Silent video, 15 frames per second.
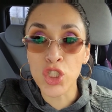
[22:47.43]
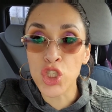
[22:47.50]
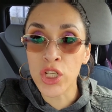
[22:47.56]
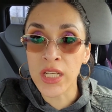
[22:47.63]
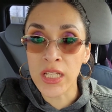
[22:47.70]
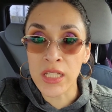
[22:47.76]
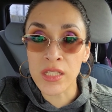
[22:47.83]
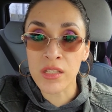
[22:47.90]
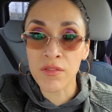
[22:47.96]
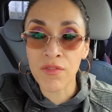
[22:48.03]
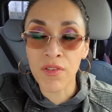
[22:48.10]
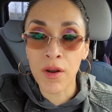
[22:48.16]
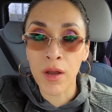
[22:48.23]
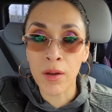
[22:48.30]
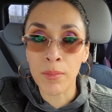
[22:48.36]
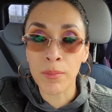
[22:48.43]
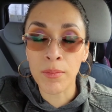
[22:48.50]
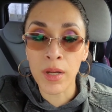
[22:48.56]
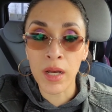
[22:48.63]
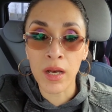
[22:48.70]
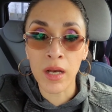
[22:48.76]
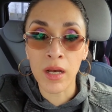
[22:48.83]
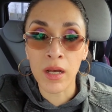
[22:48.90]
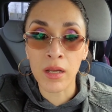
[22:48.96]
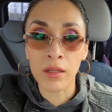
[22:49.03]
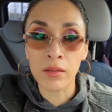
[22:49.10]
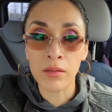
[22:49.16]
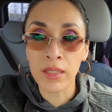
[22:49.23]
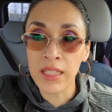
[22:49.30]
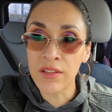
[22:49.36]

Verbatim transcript: jeans from uh,